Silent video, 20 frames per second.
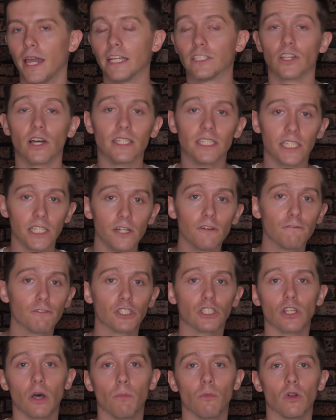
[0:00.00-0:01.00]
it's ideal
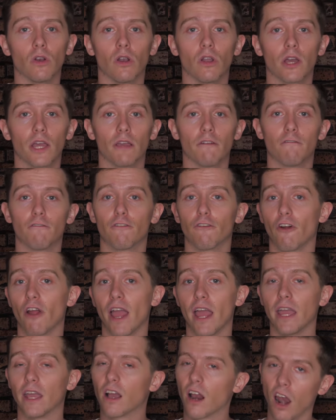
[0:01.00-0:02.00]
for someone looking for
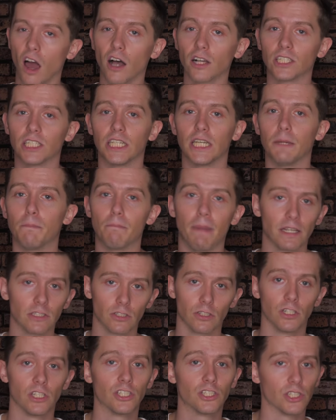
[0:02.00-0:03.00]
a classy
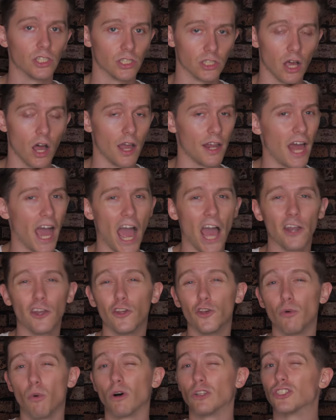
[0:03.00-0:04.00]
bezel-less design
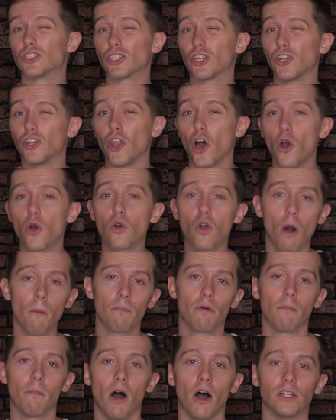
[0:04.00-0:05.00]
and who wants no
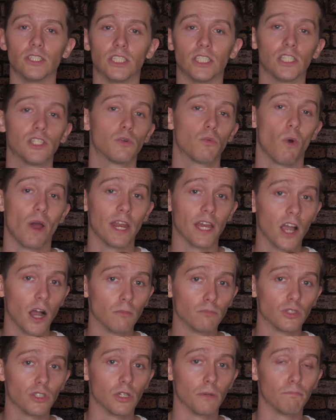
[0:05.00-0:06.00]
compromises when it
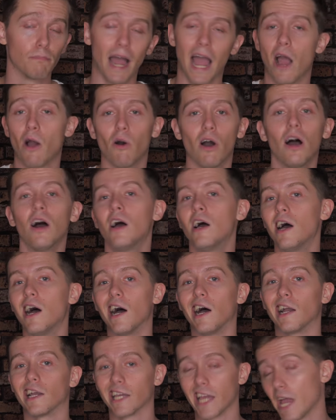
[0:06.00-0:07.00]
comes to power
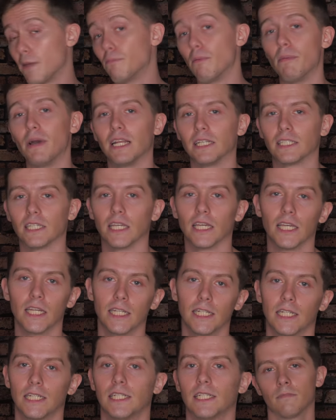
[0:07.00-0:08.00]
and capability.
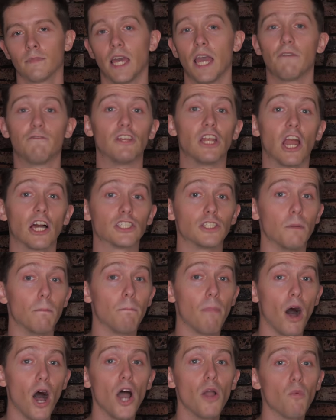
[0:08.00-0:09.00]
If you'd like to
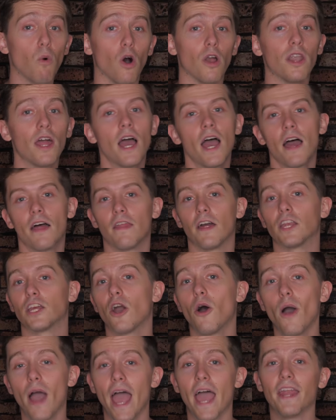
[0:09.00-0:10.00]
buy one, then
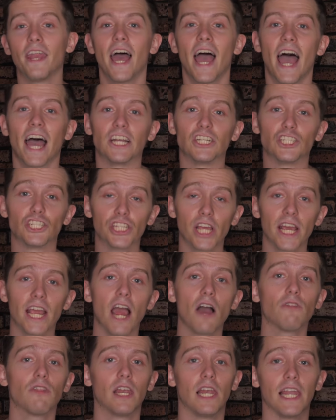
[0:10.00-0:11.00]
go ahead and
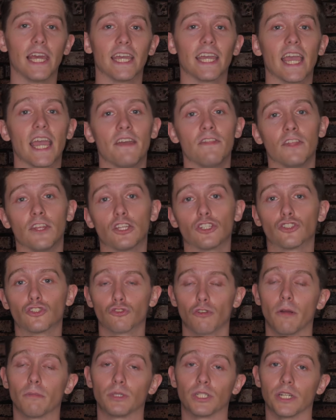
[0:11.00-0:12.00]
check out the link in the
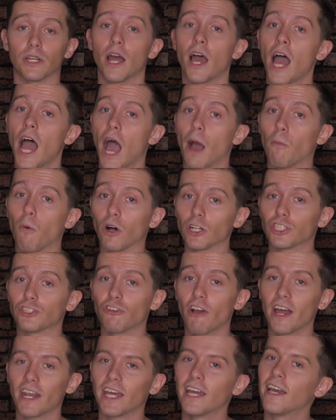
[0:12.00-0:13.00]
description. And
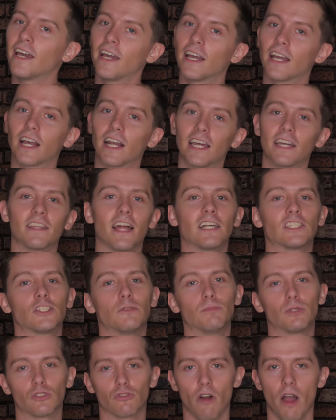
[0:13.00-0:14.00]
whilst you're at it, click that
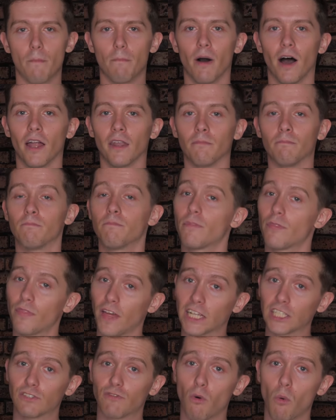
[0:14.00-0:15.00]
subscribe button.
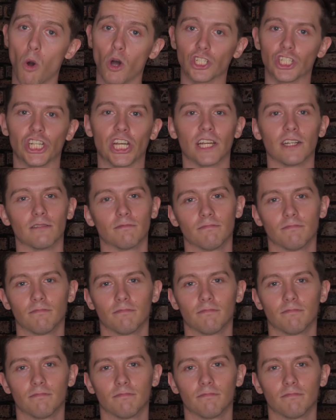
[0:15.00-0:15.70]
Thanks for watching.